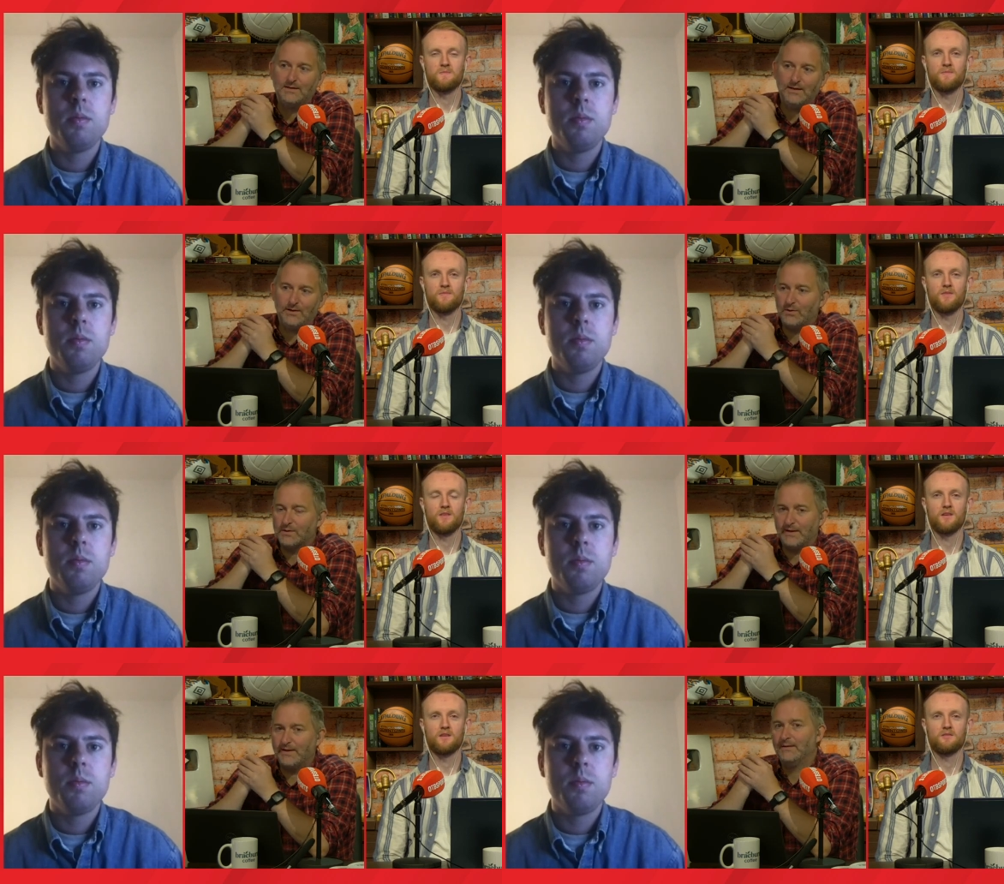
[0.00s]
Speaker 1: you know,
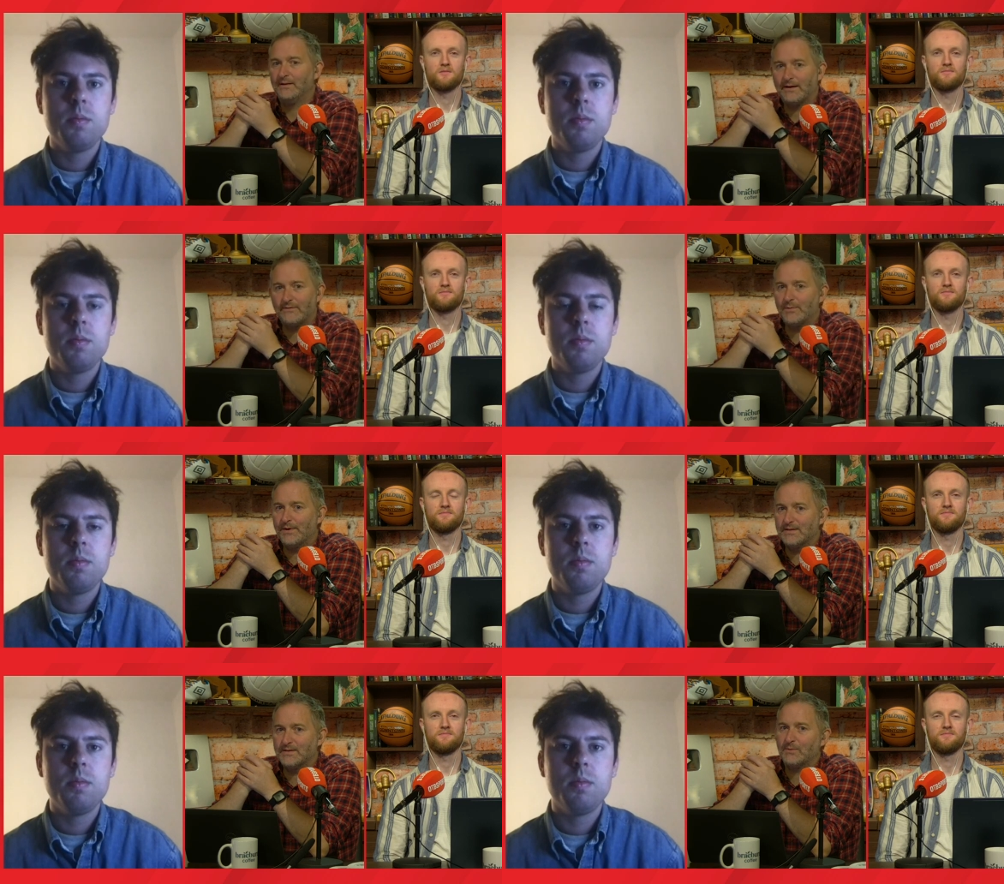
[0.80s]
ultimately not
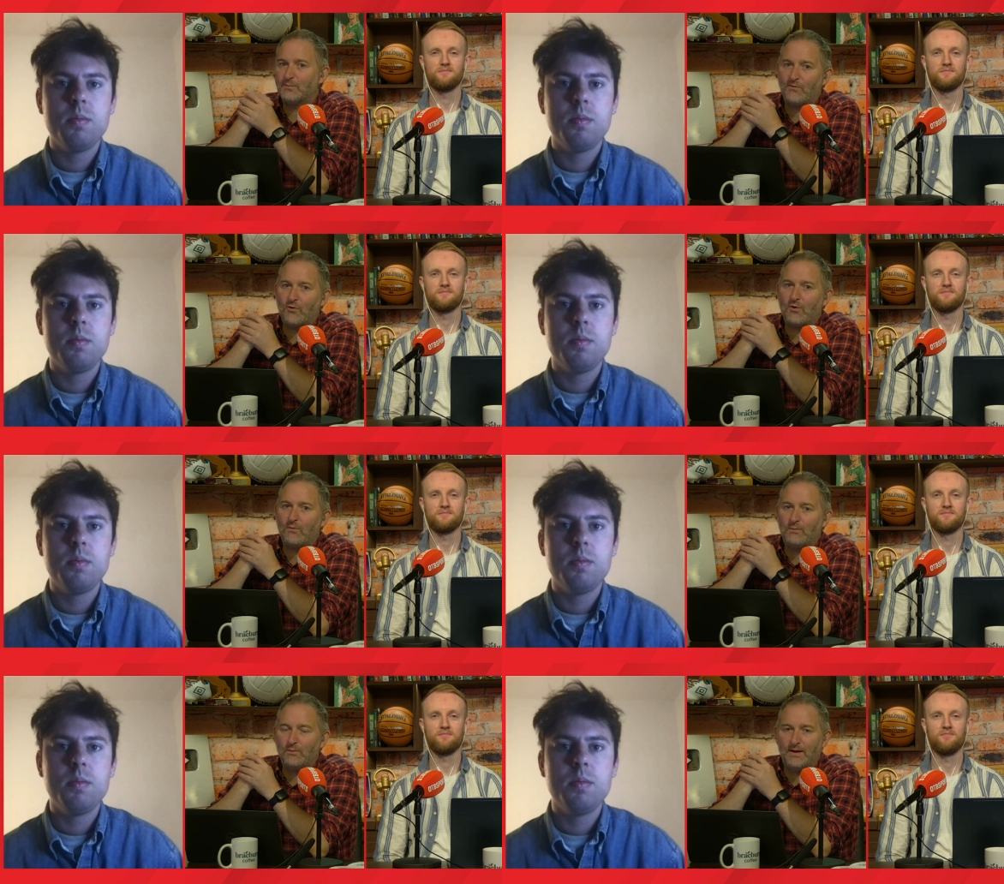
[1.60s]
everybody is going to
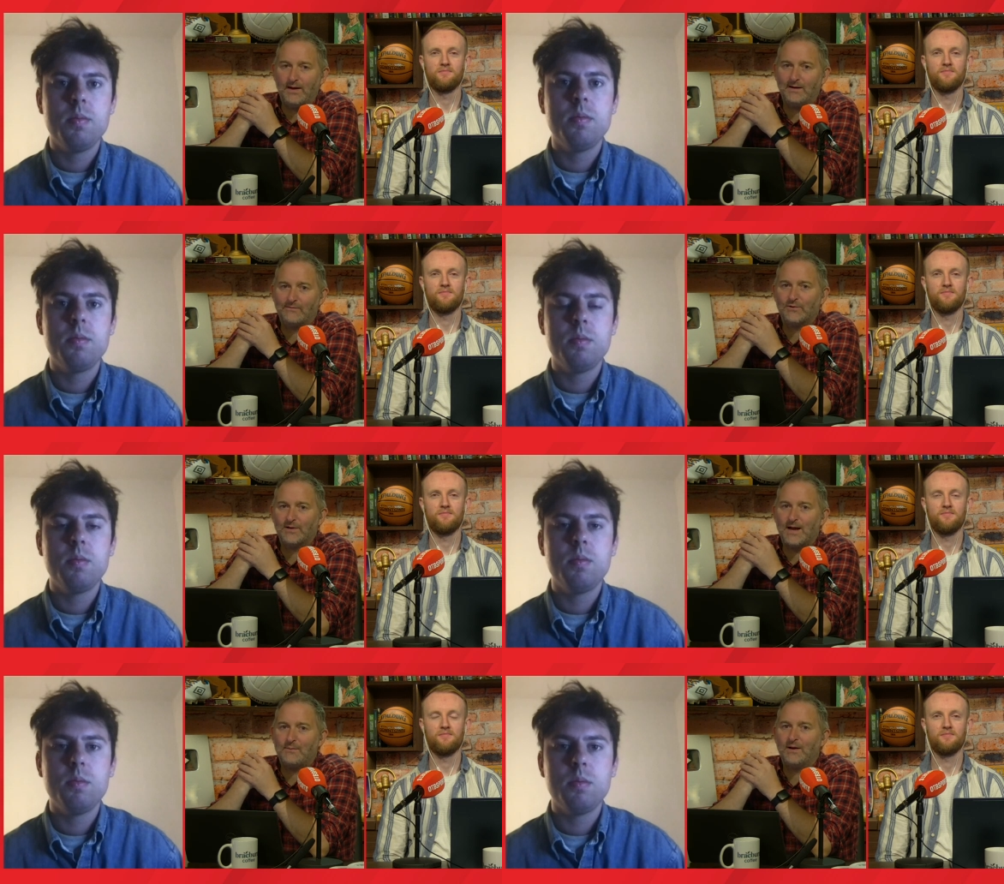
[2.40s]
perform uh, in front of
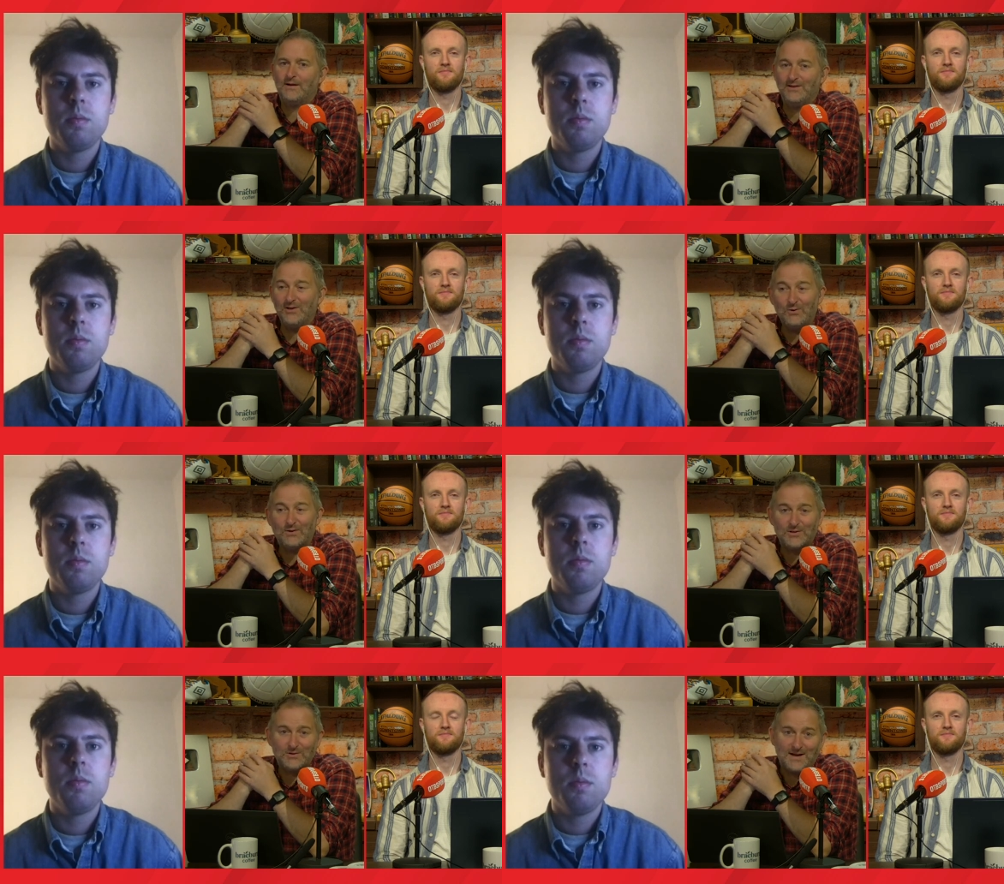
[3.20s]
camera. You,
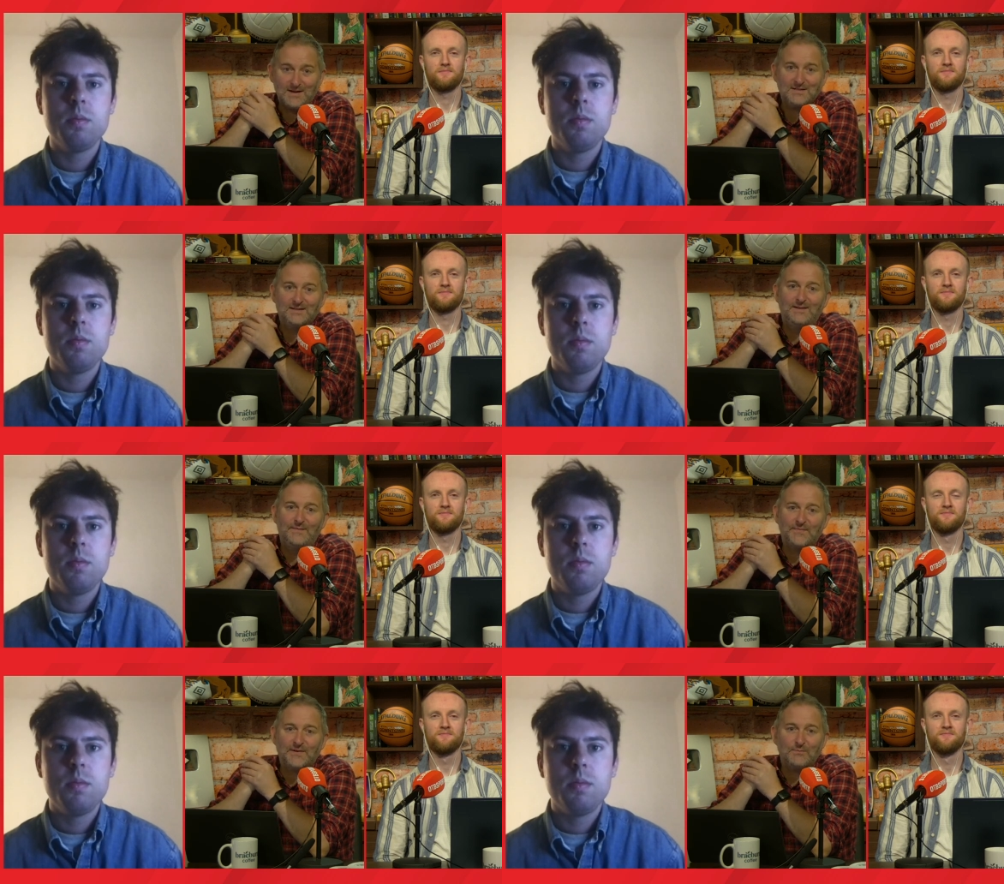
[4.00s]
on the other hand, got